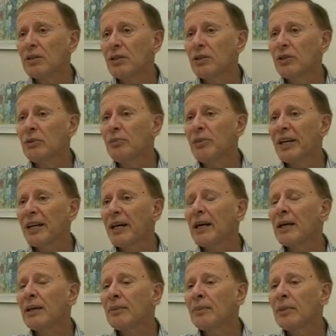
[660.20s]
to
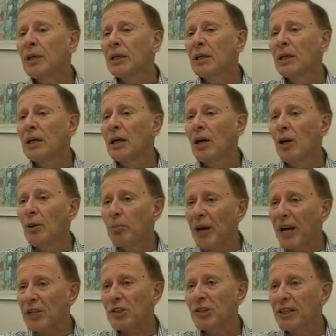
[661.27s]
become
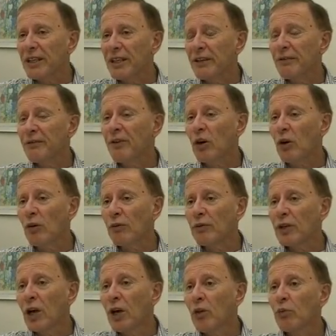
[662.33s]
passionately involved?
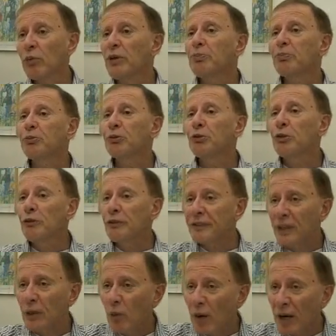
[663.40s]
We proved
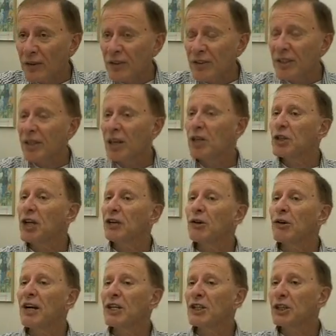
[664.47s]
it once in a
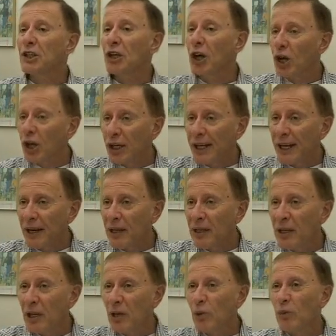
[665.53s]
generation earlier
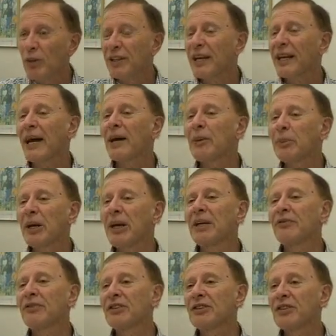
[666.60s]
with a
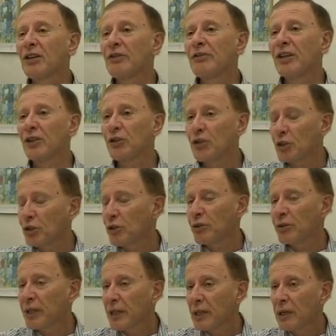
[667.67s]
campaign for Soviet
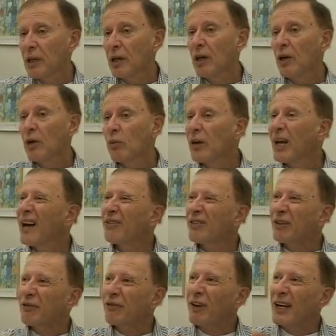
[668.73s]
Jewry. We have
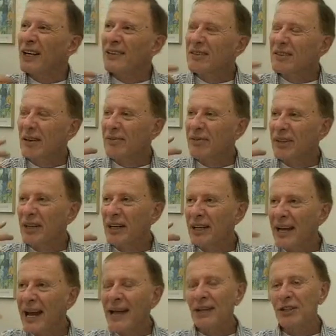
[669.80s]
to find something
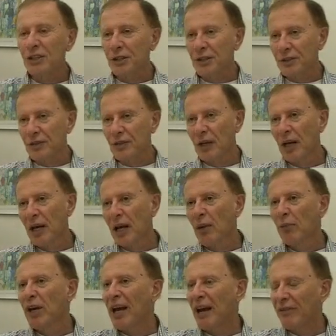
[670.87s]
analogous,
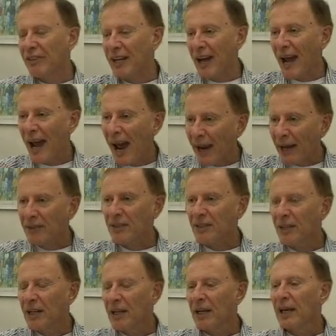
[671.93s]
and we have to act
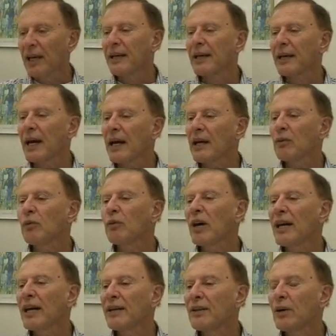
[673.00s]
in a kind of
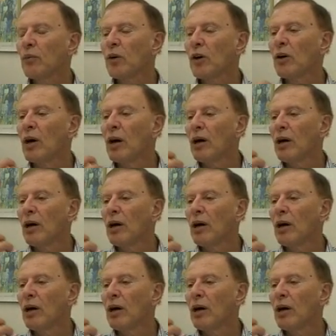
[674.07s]
way that will